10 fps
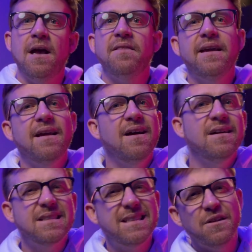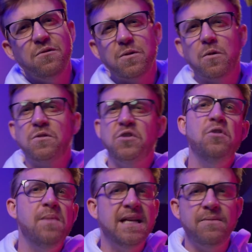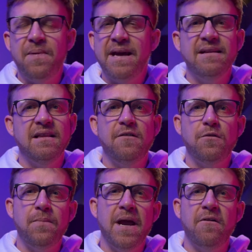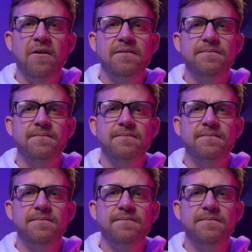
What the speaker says: They can't tilt or zoom independently of the parent.